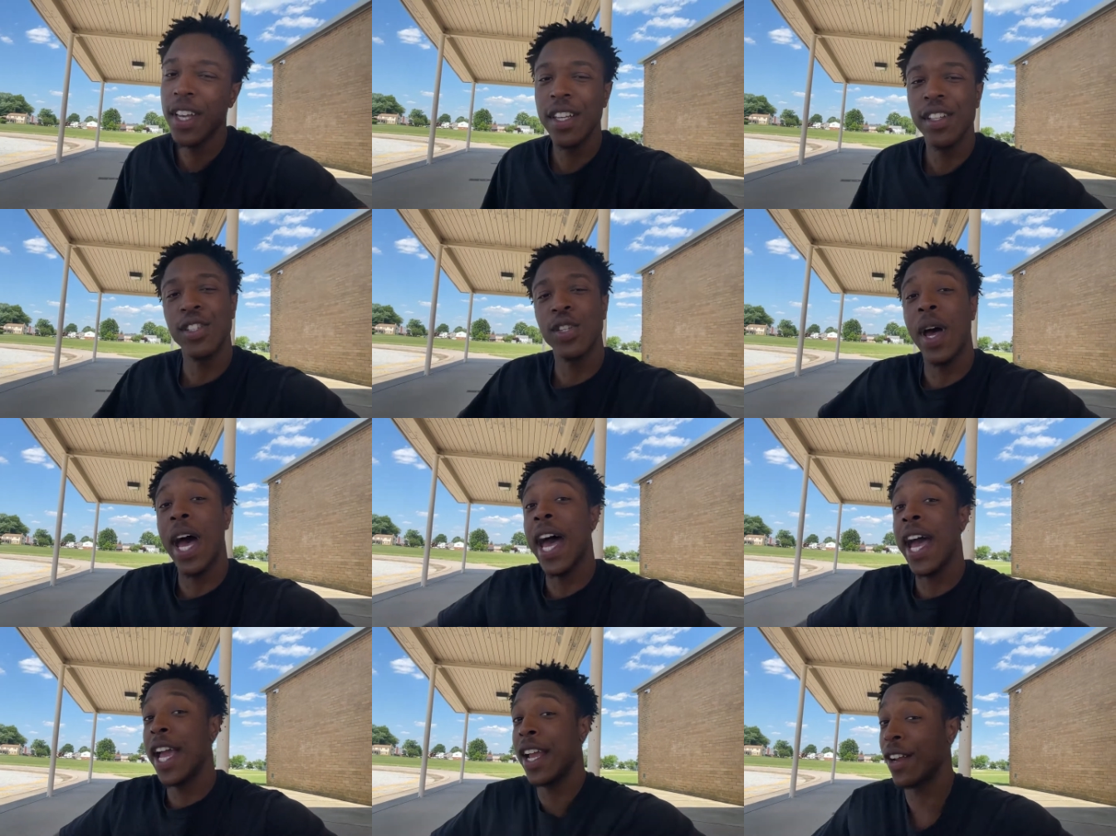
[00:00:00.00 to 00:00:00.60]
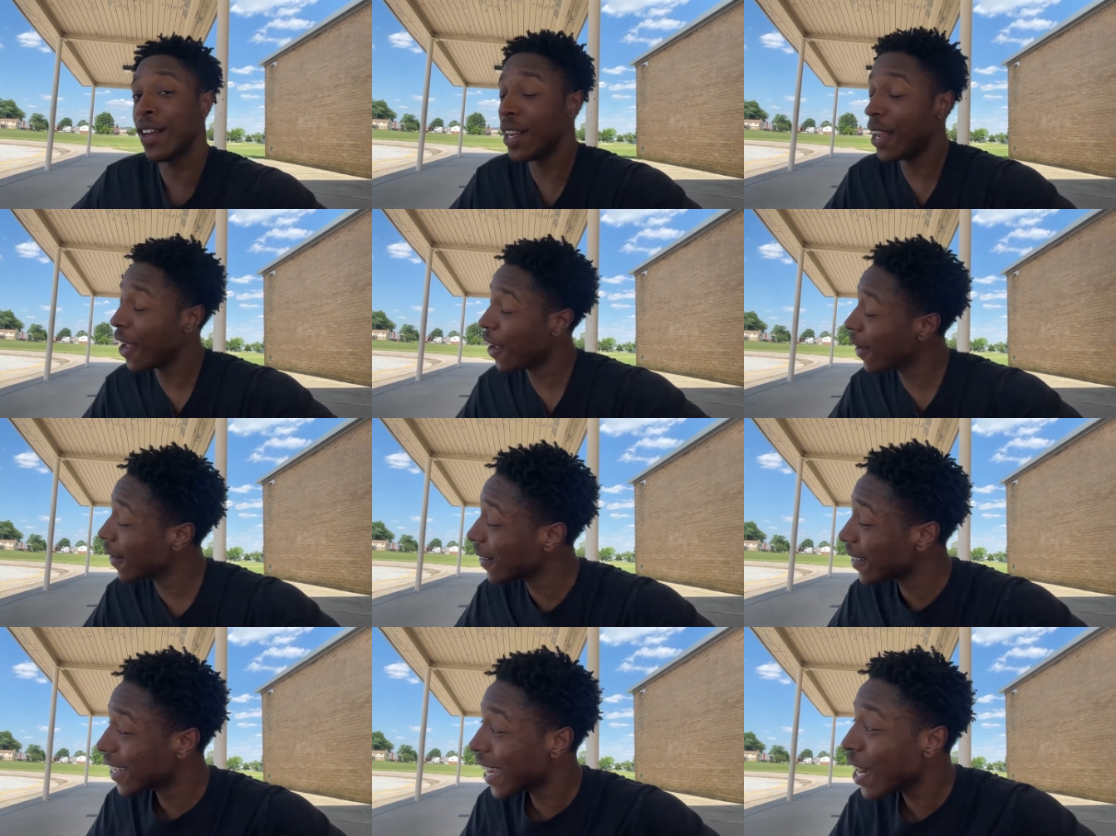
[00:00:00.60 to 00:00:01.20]
So
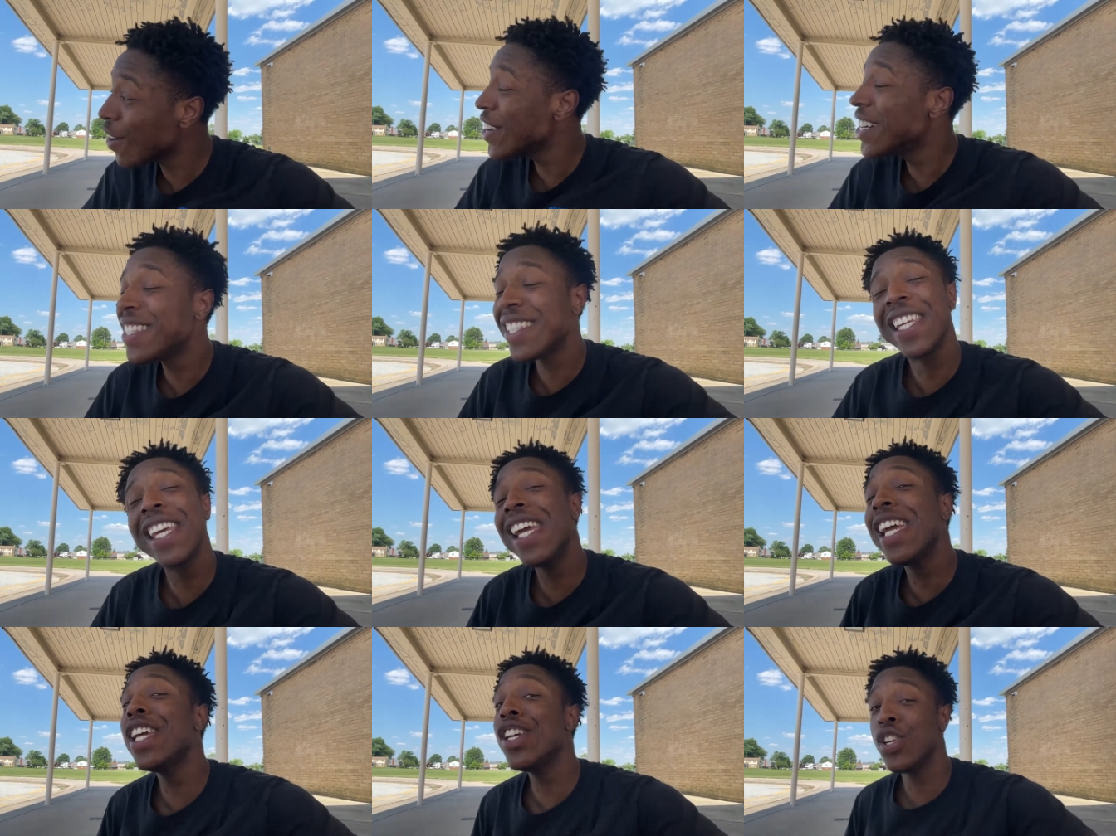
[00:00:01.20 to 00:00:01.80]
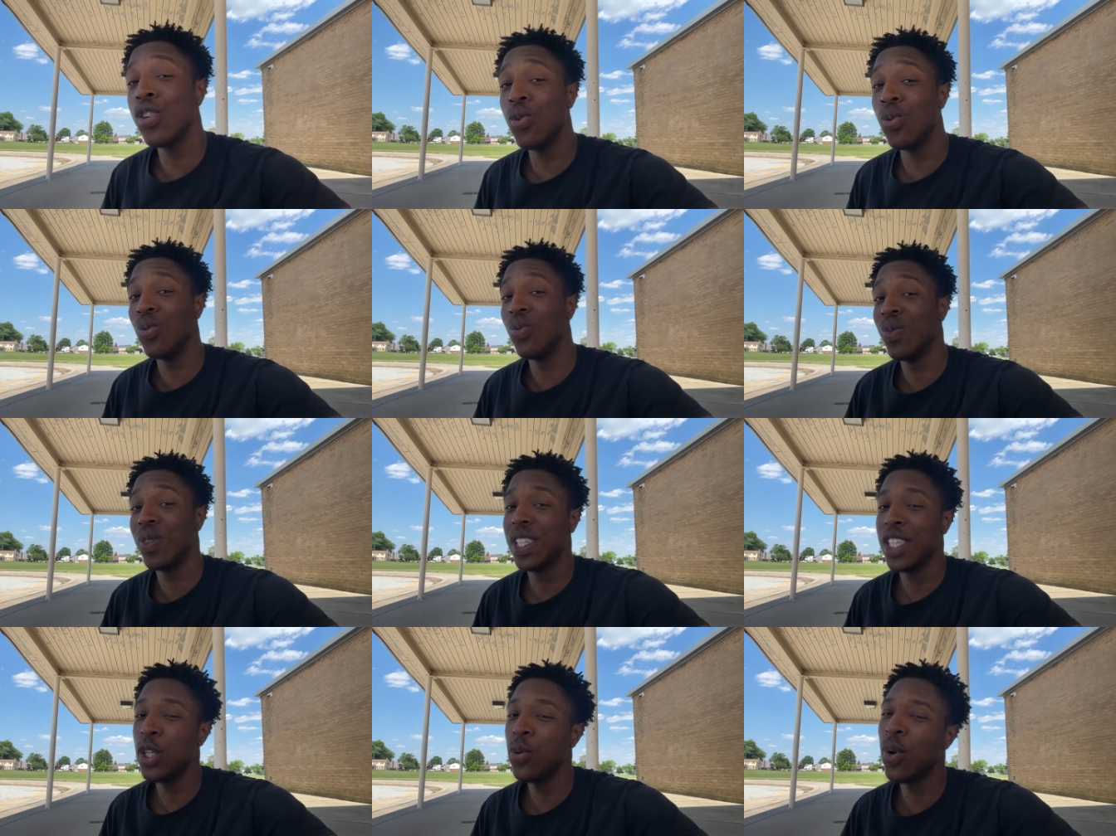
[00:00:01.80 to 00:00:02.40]
I guarantee you,
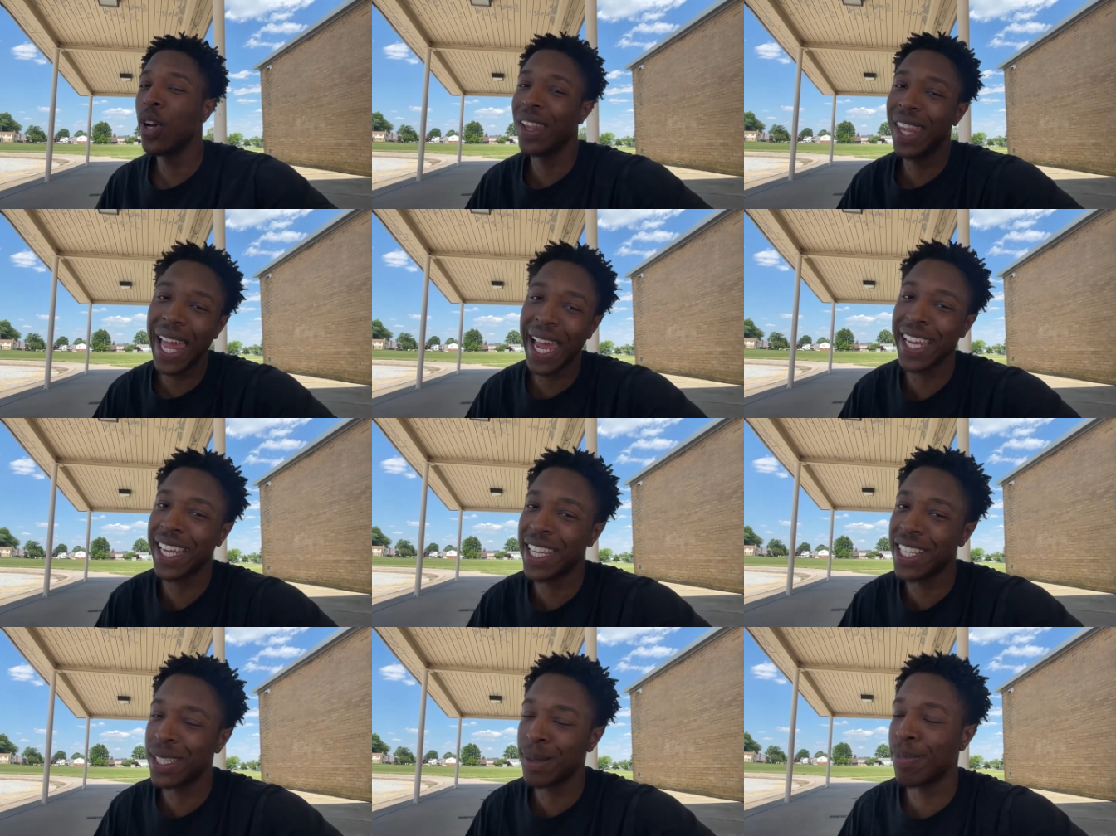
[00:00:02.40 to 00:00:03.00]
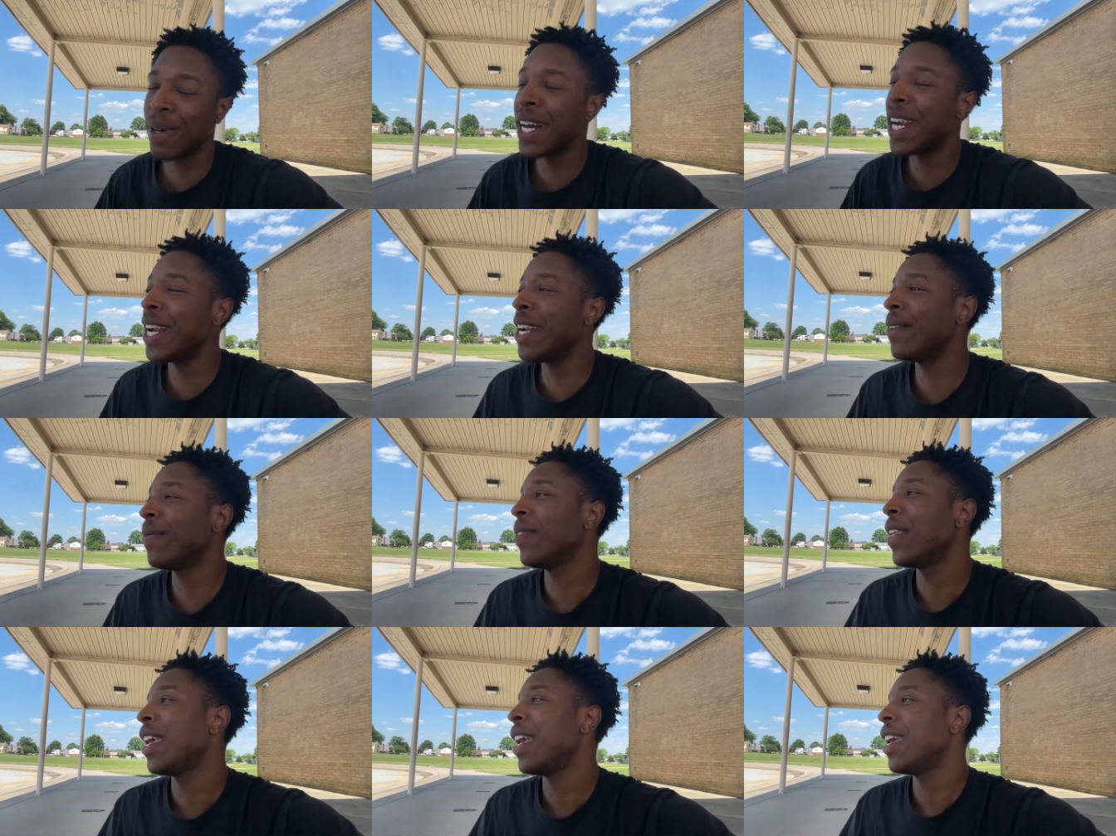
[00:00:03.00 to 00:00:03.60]
you will like his brand.